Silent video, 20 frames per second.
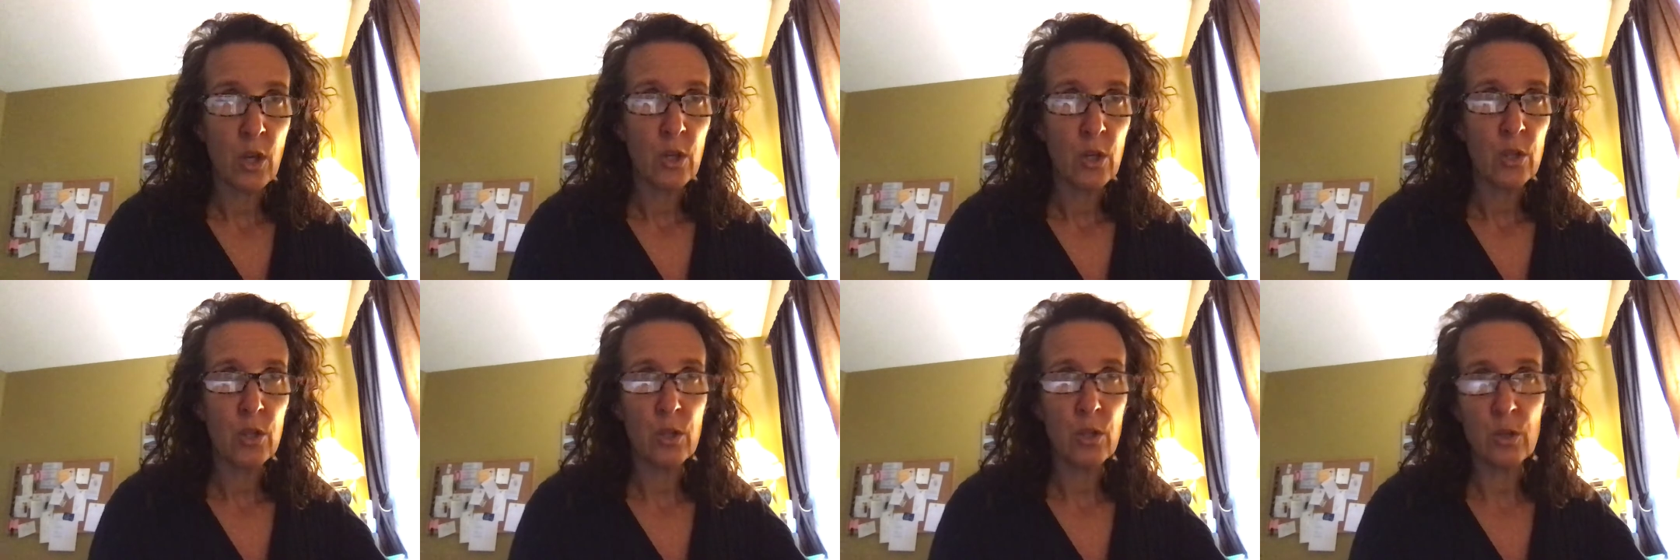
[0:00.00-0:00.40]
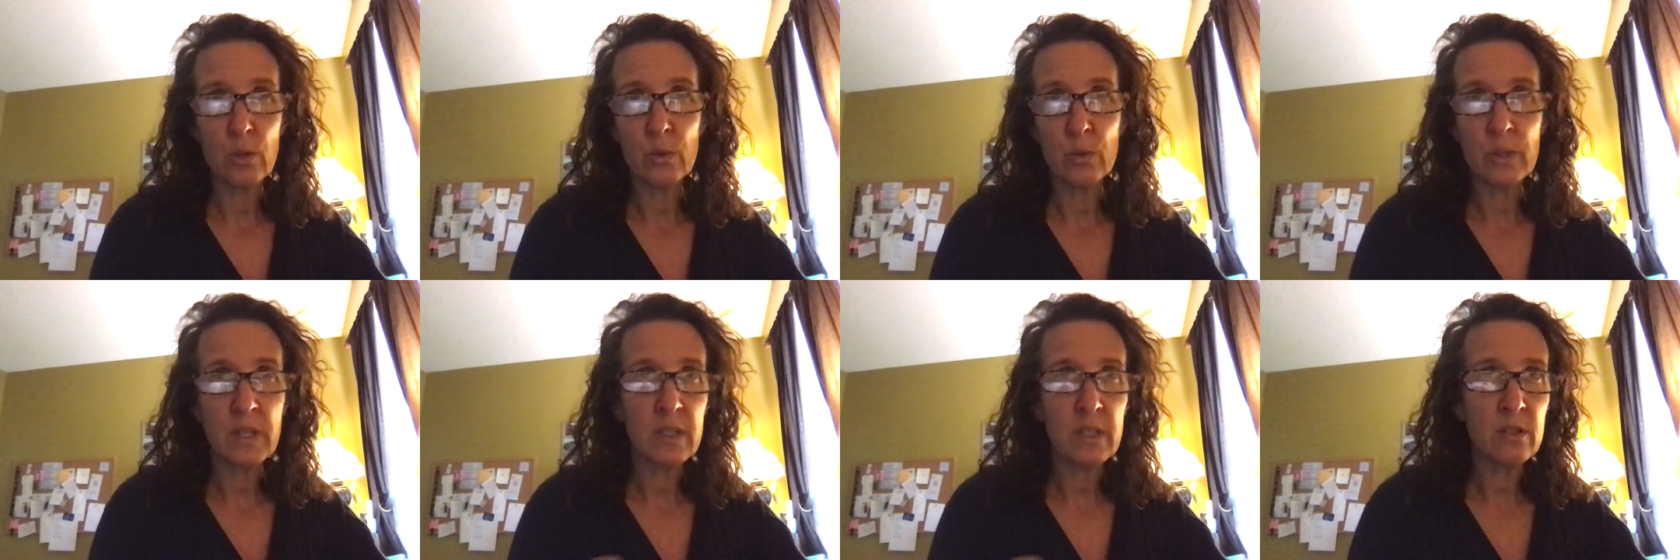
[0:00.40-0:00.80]
you
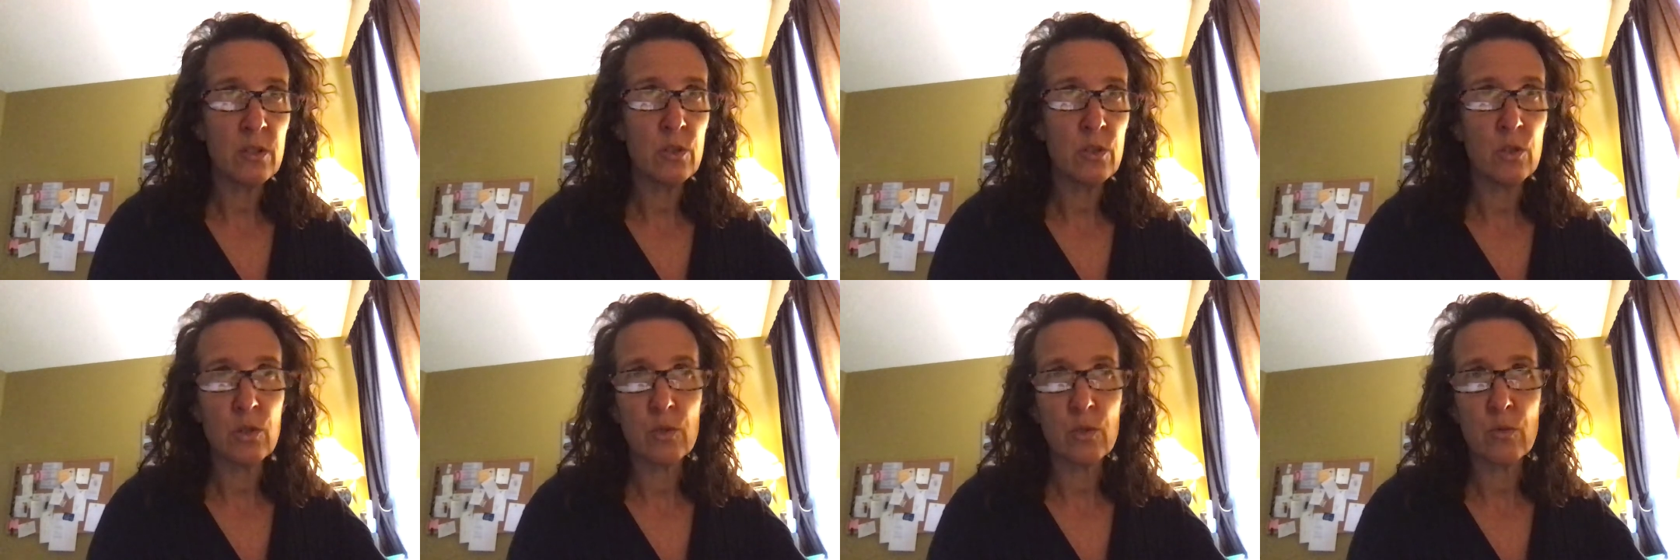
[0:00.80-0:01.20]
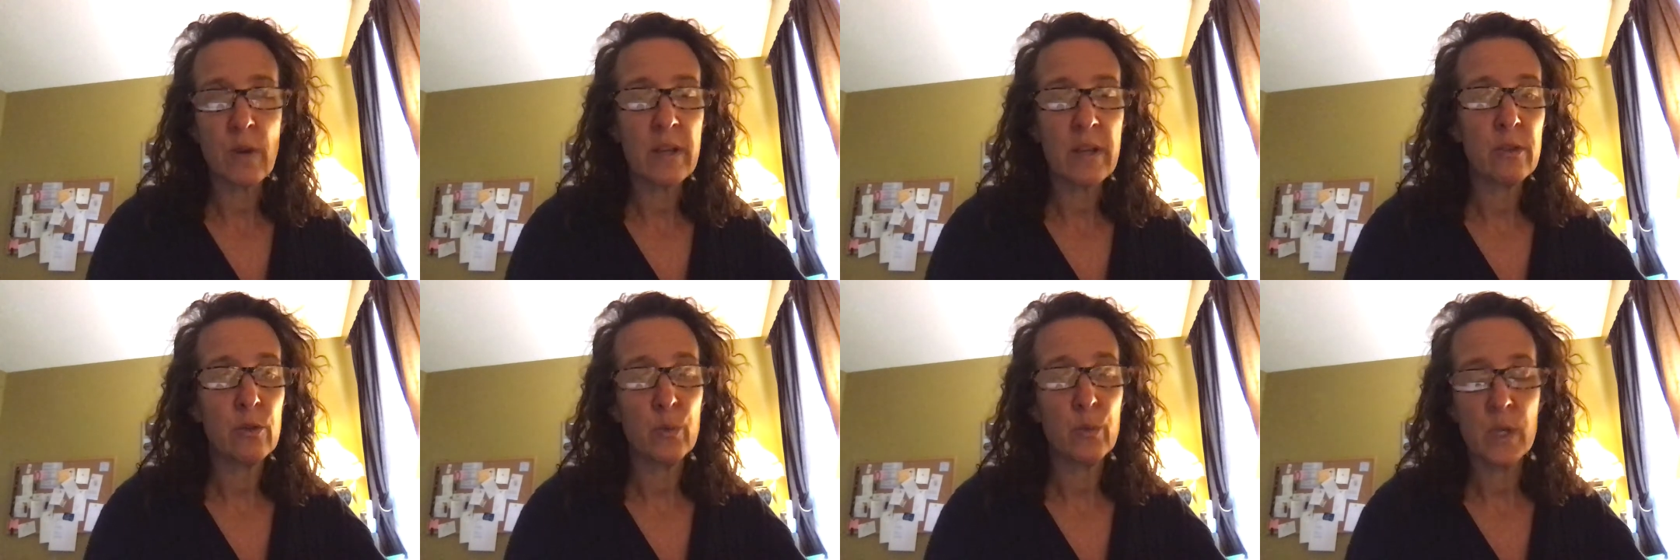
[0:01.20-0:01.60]
don't get to just
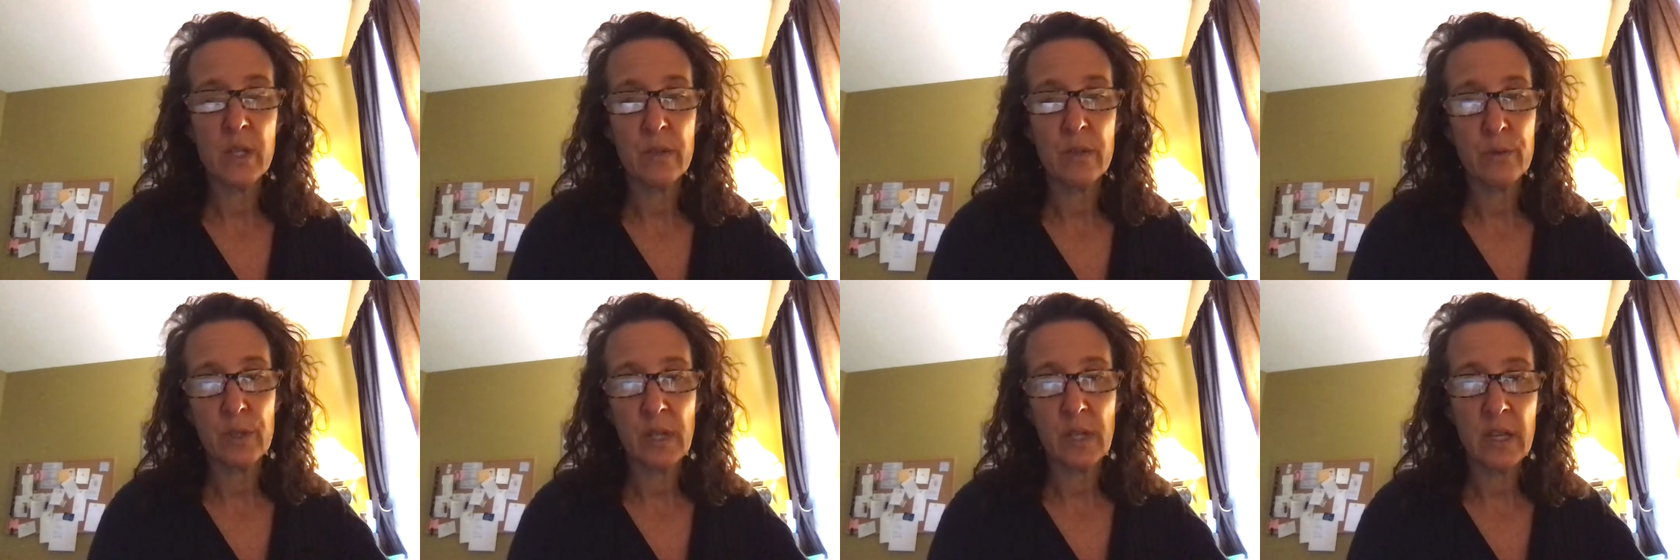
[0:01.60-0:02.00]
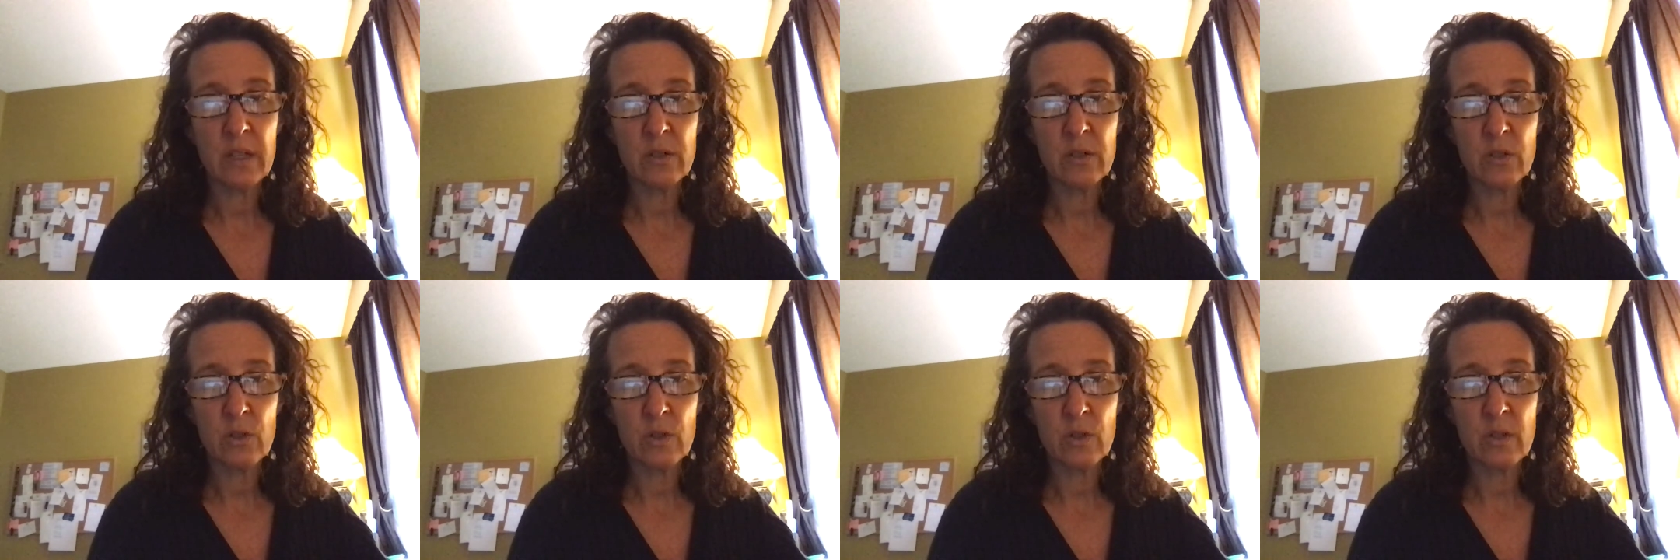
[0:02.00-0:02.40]
write 3 different
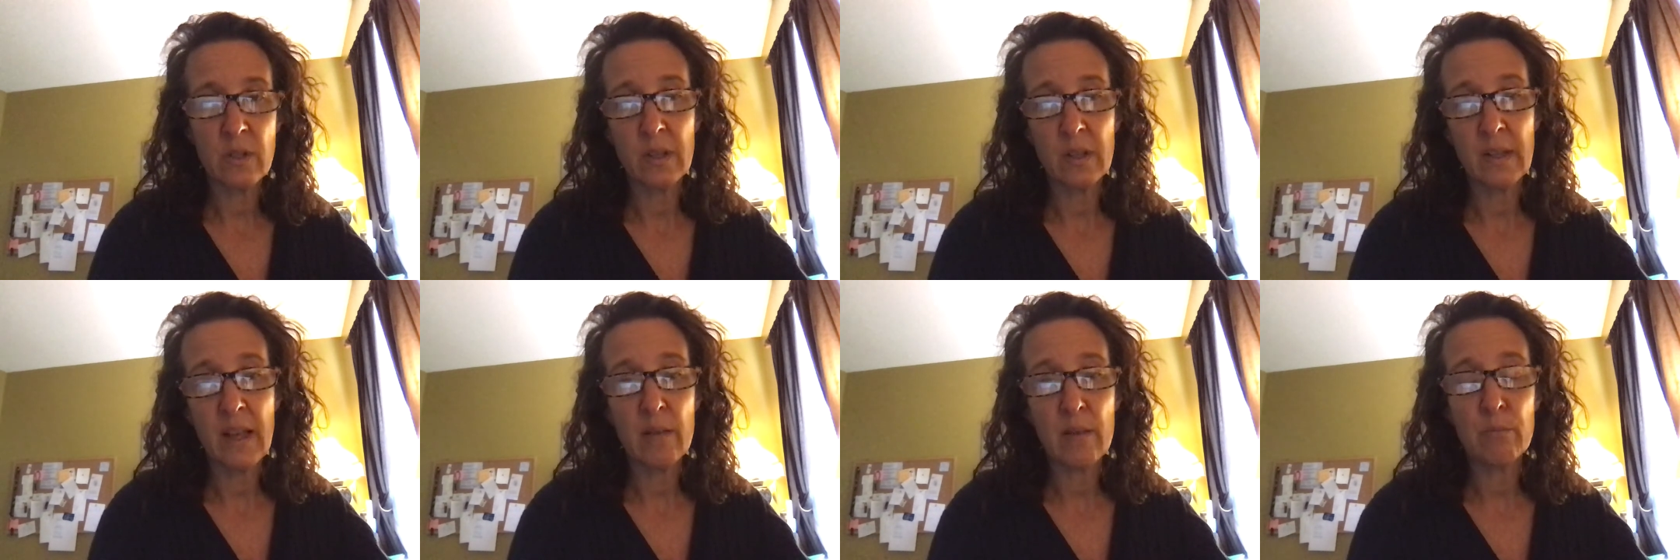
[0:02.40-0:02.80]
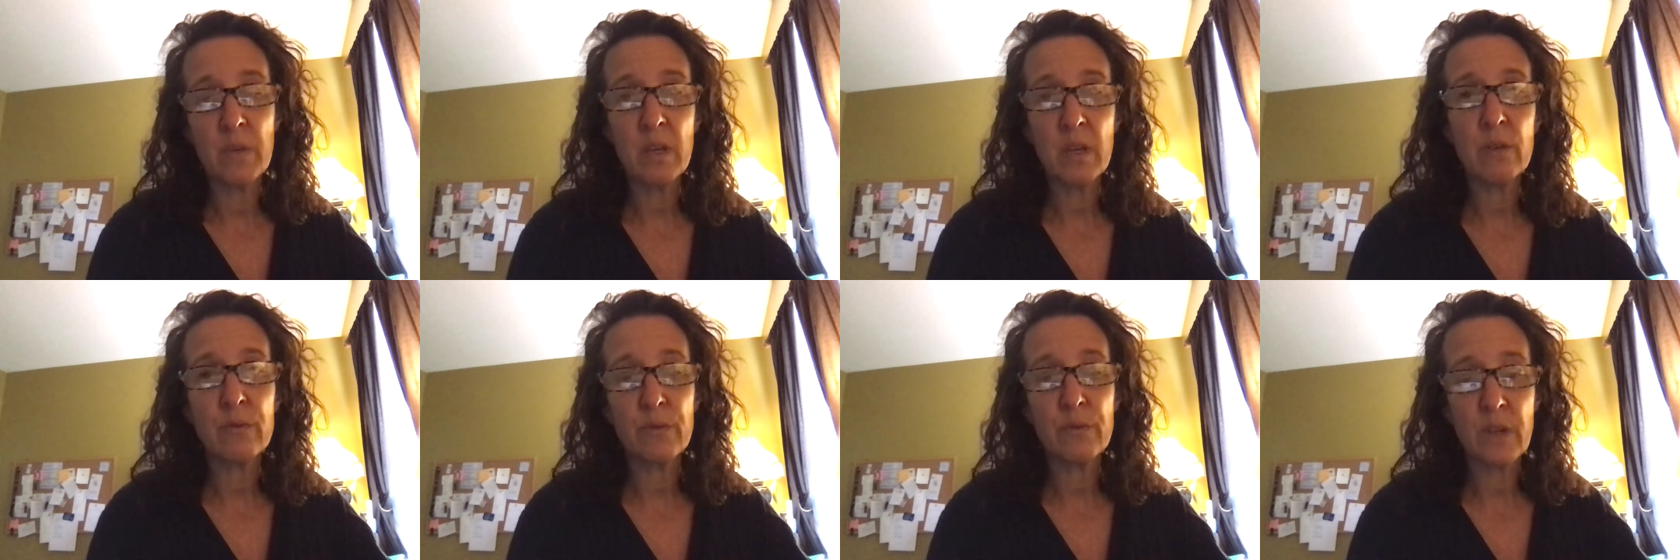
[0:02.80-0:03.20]
answers and let
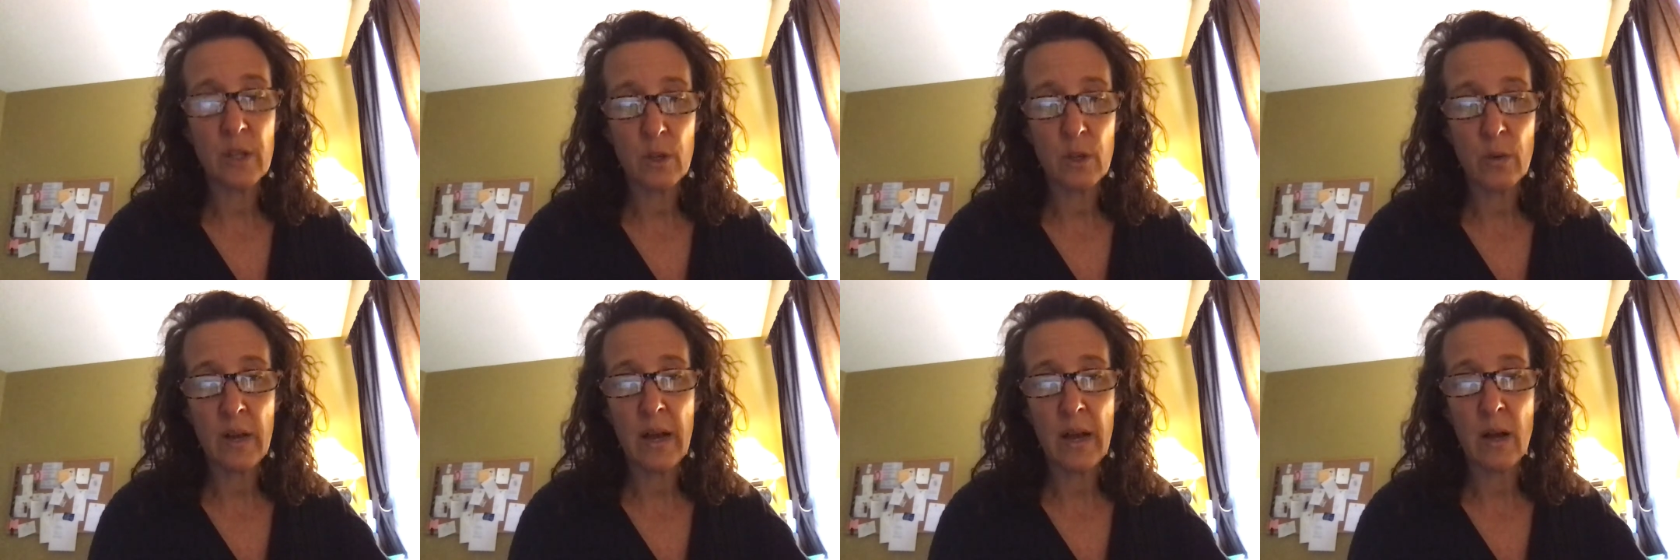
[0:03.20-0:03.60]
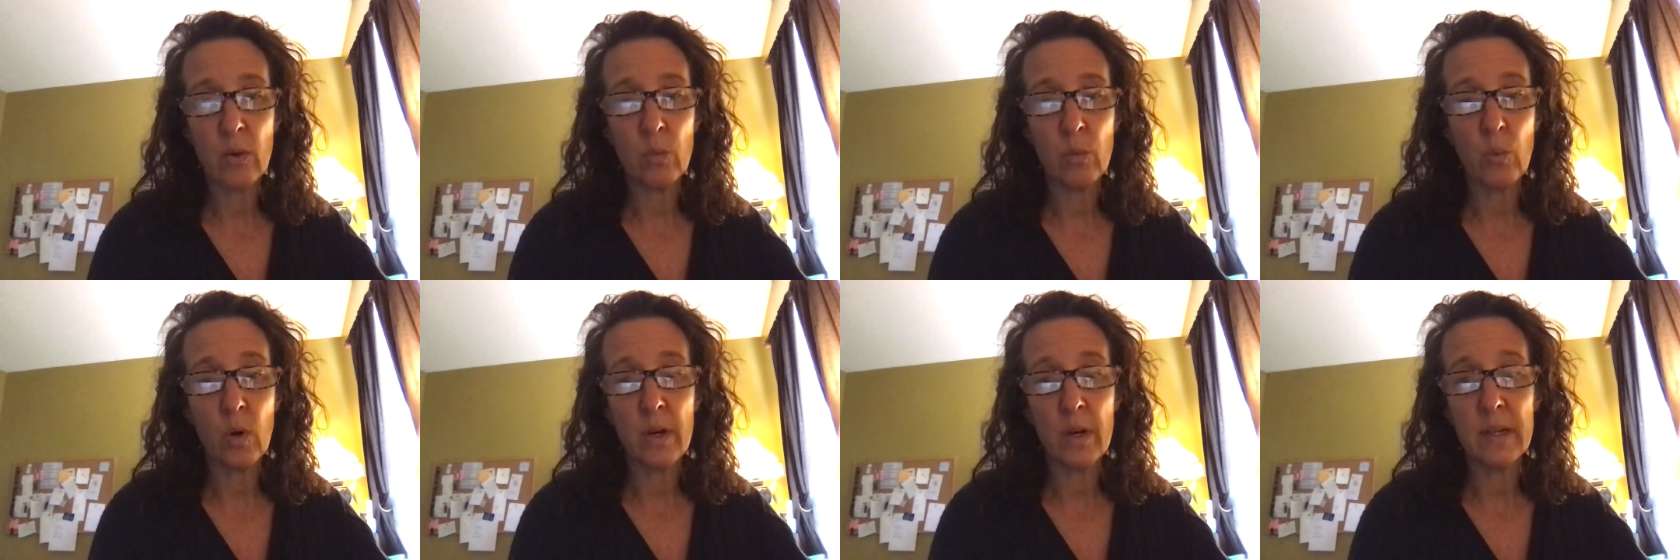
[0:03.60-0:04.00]
me figure out
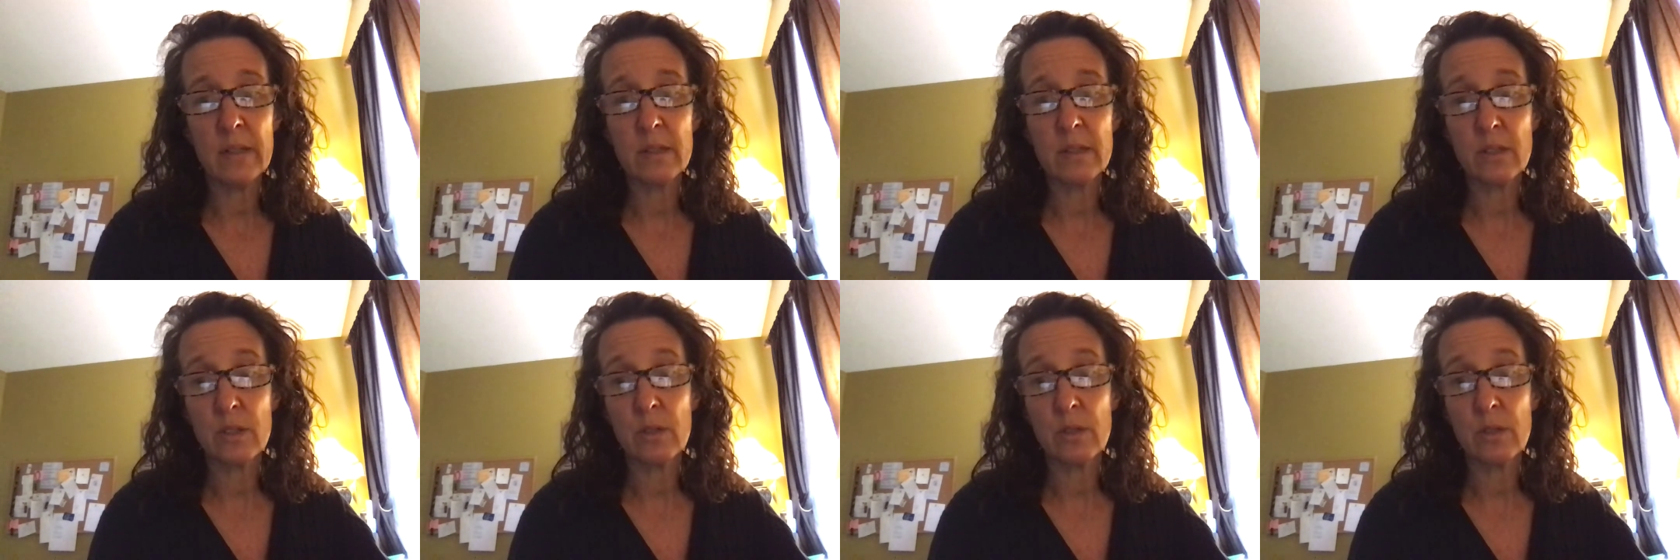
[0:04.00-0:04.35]
what